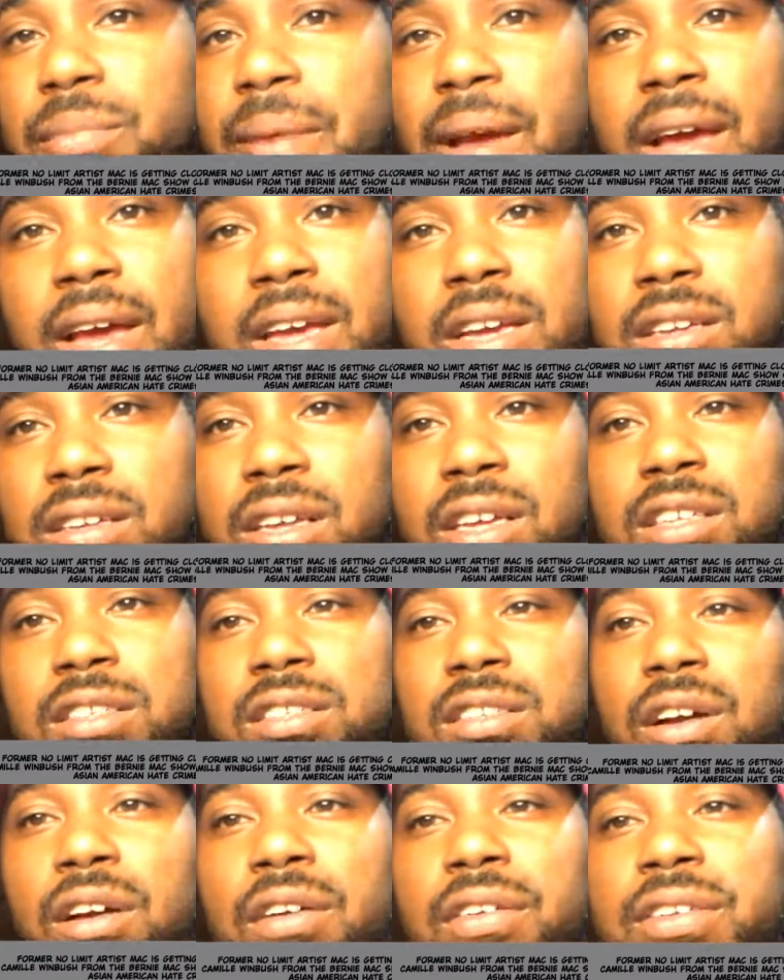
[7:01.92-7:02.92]
man. He
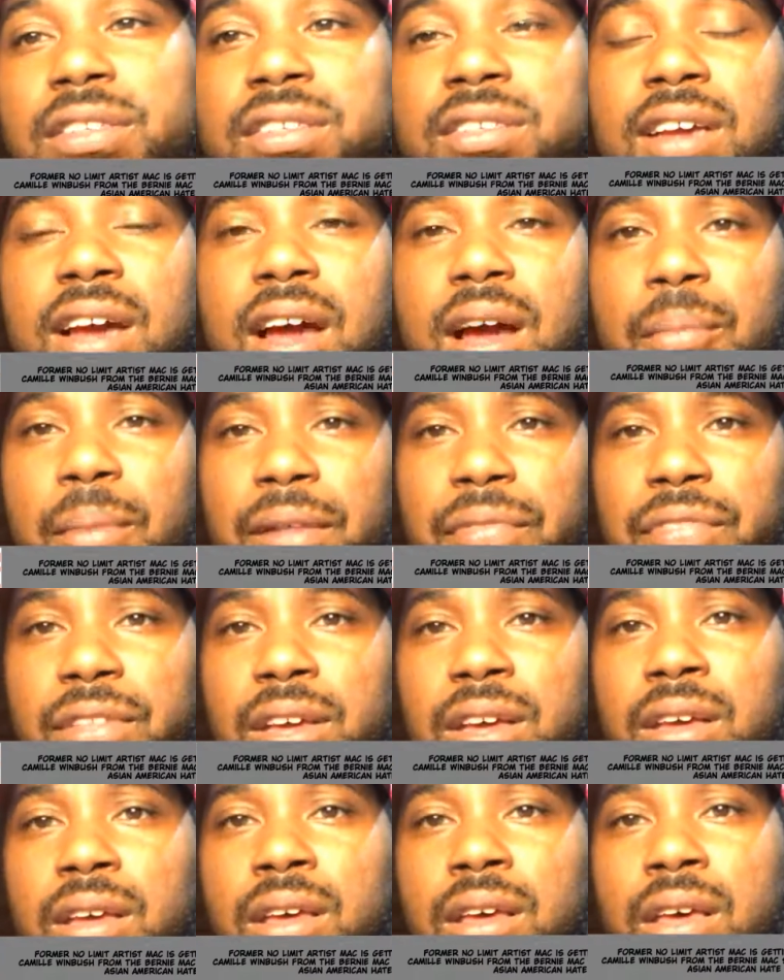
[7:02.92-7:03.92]
served his time. I
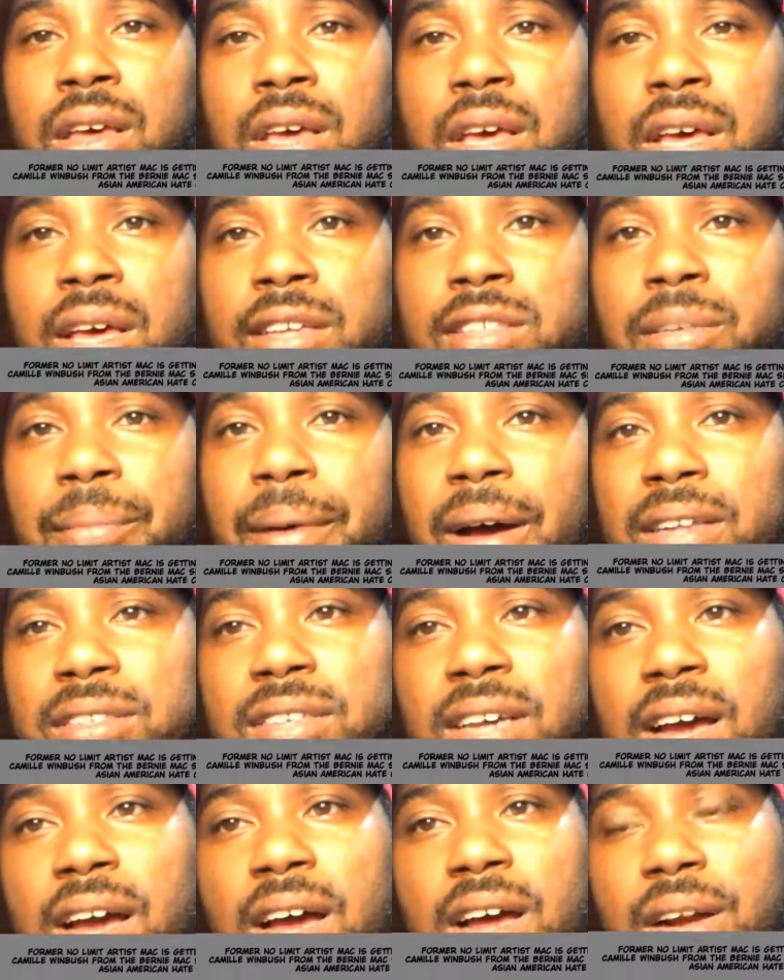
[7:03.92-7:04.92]
think it's about
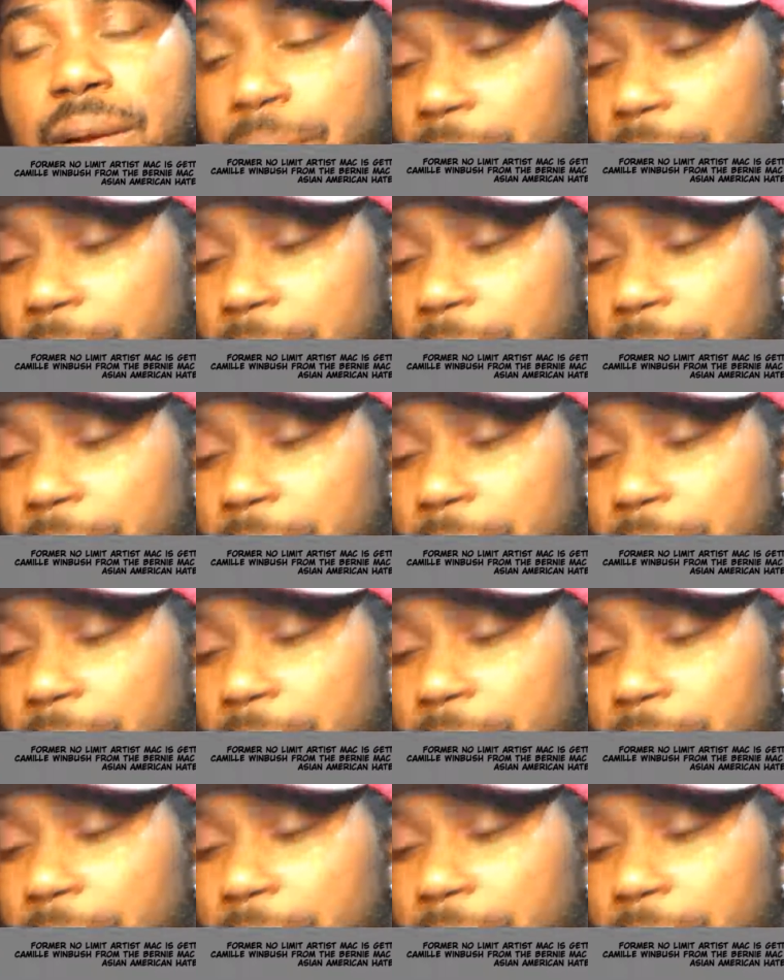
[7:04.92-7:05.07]
time, the